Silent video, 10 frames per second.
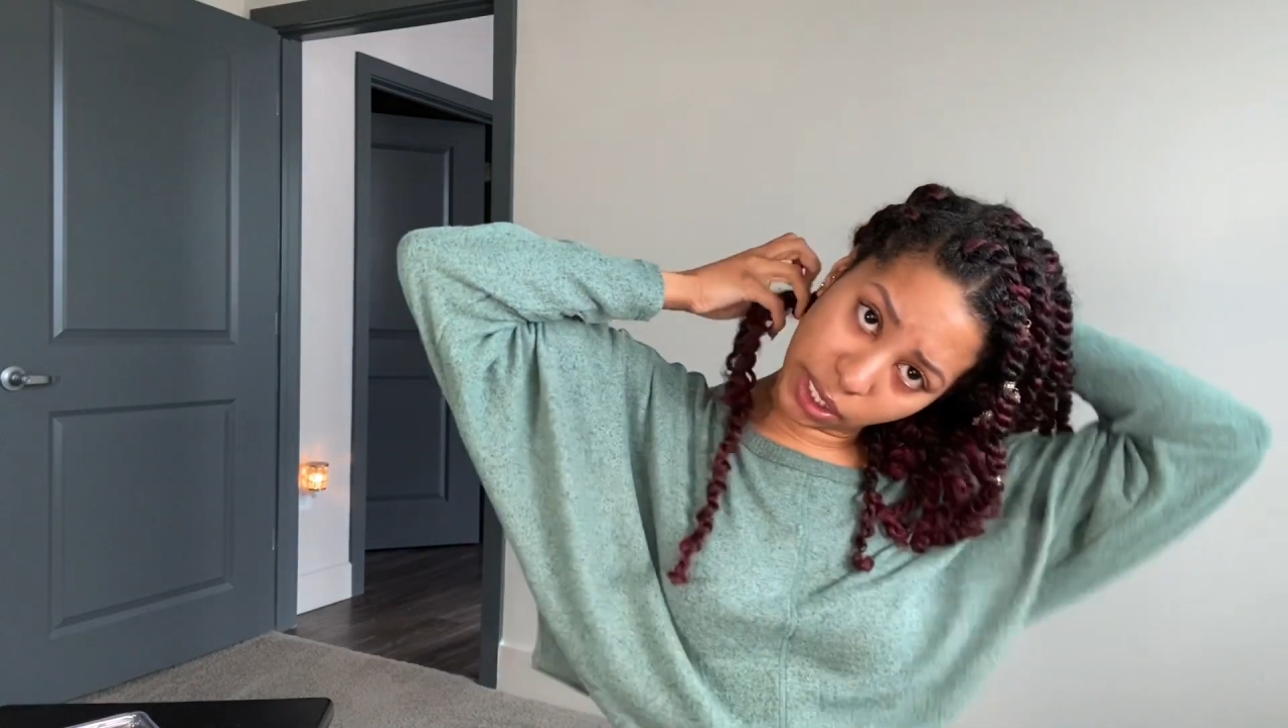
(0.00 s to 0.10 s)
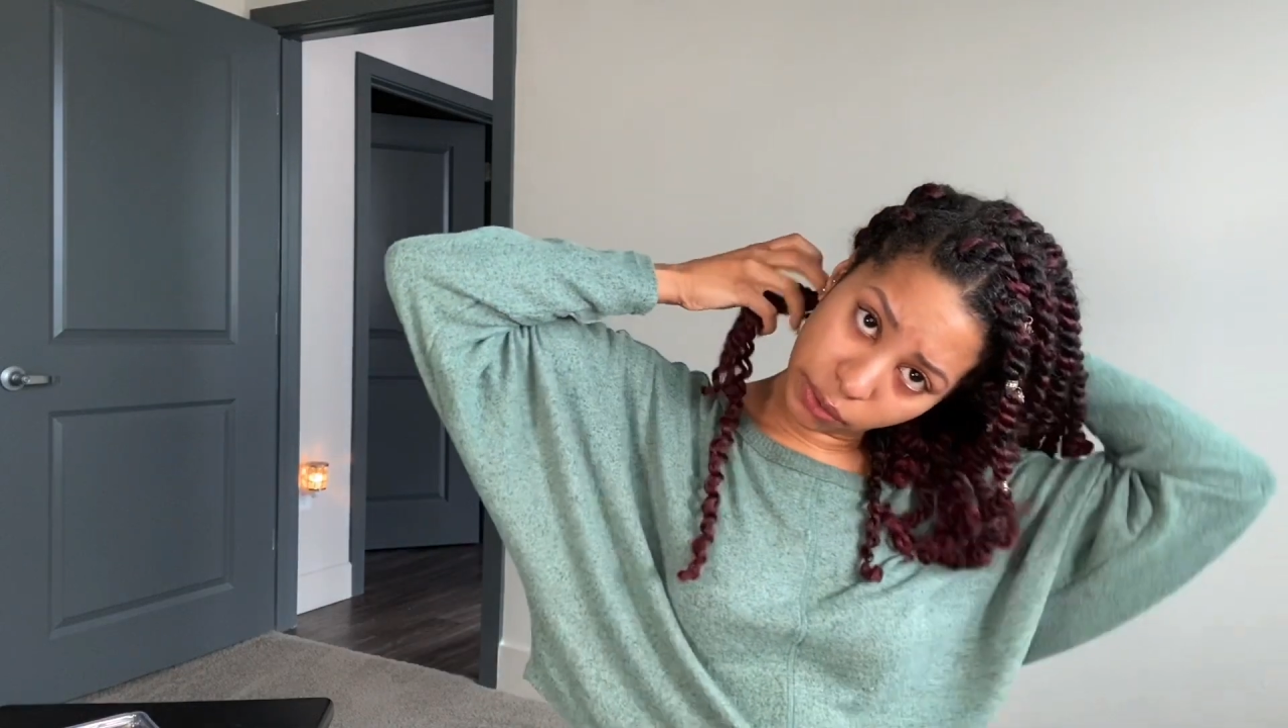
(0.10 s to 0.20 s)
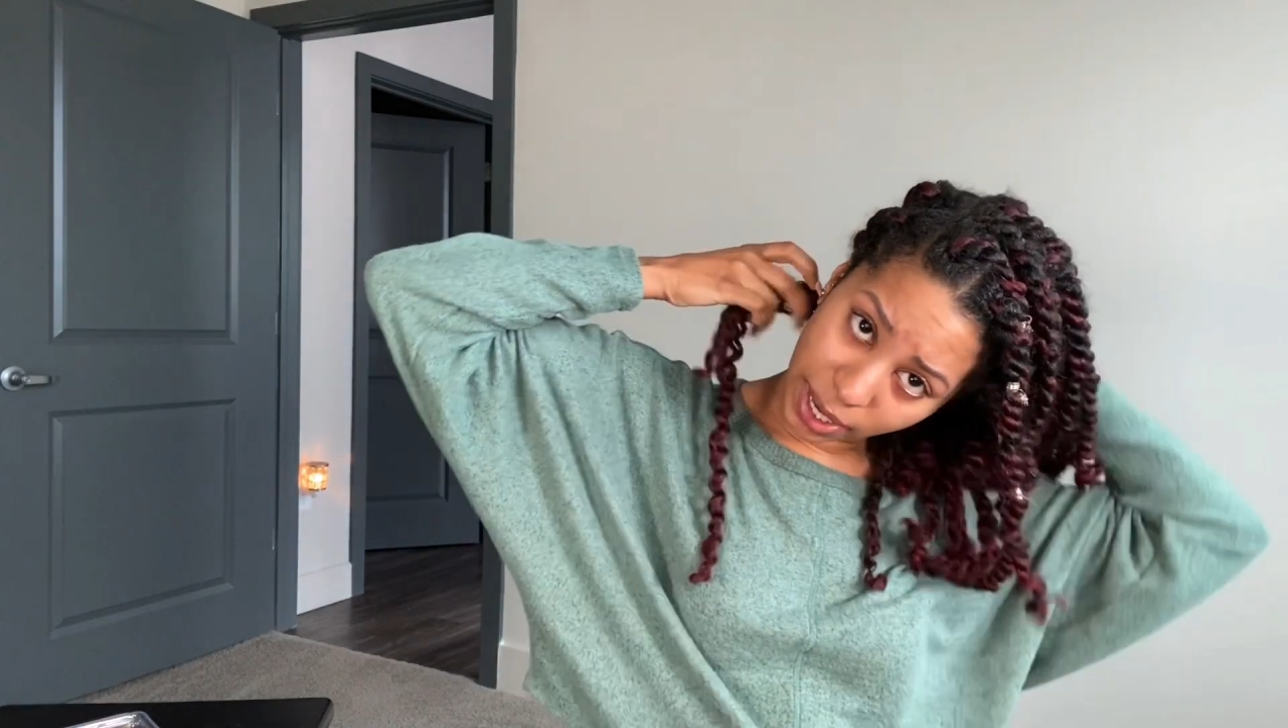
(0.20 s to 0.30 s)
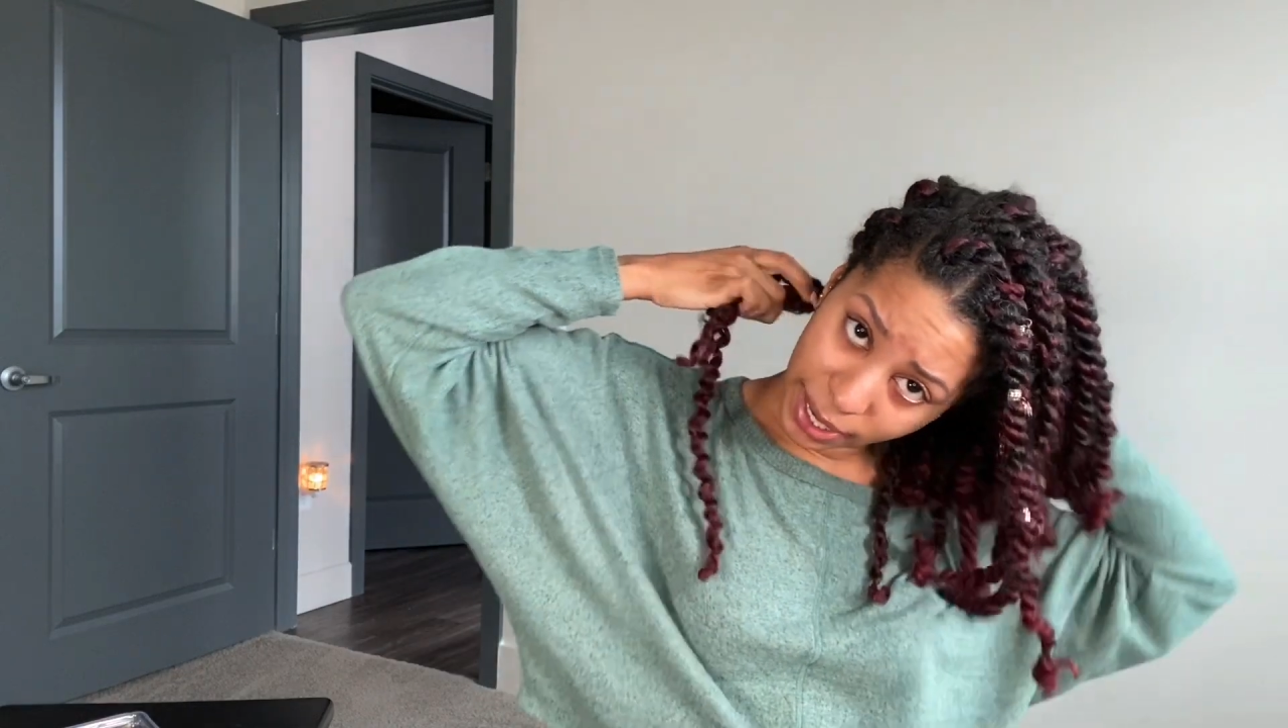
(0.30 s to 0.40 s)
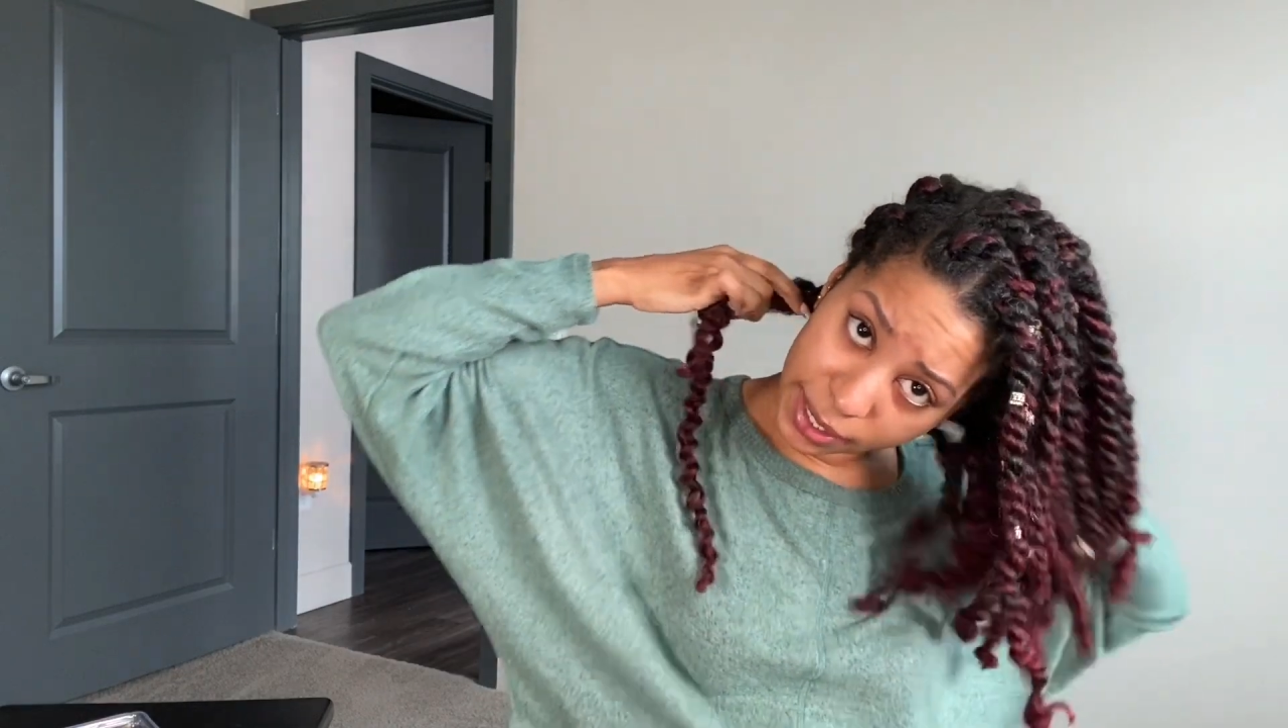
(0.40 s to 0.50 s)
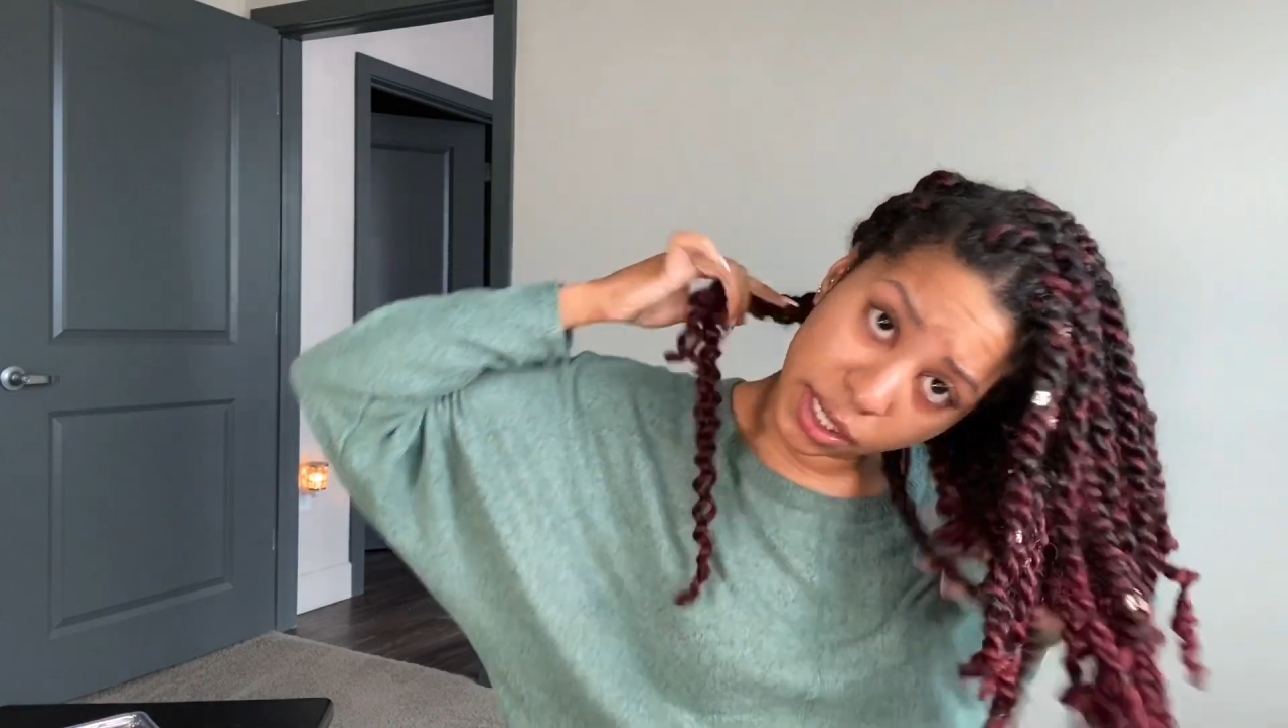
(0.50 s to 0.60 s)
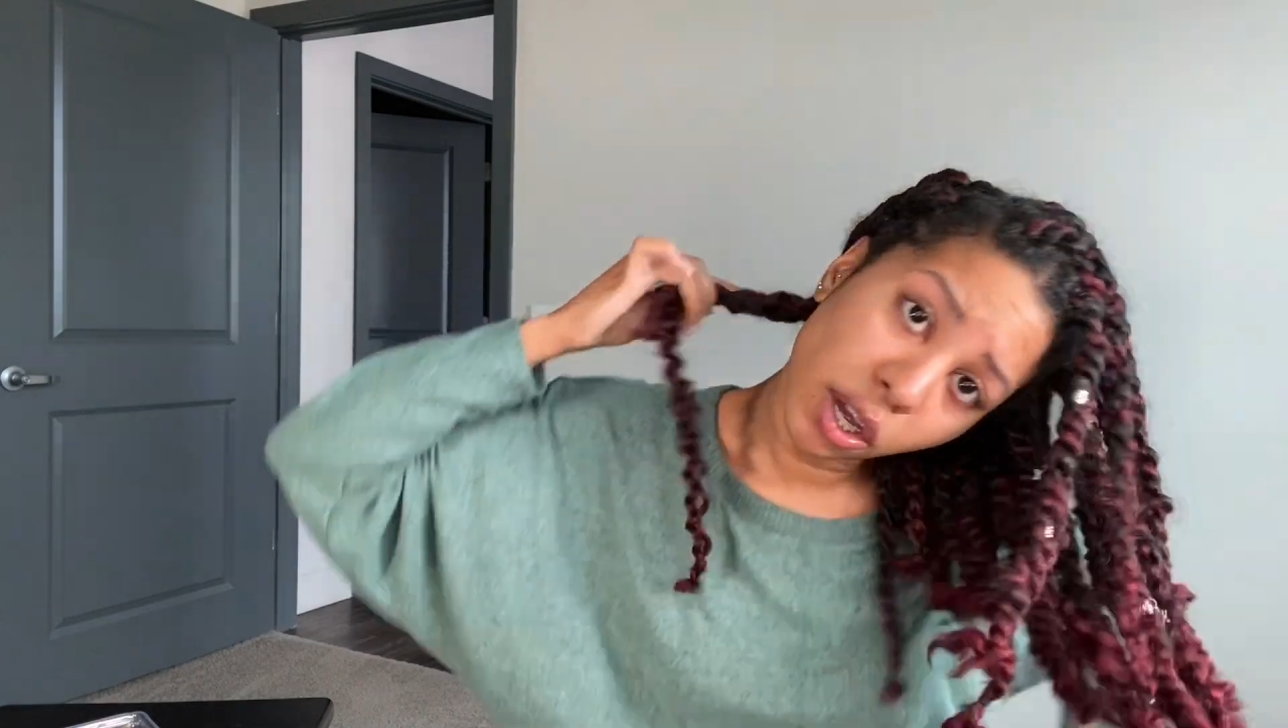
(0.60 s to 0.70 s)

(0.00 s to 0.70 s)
you guys.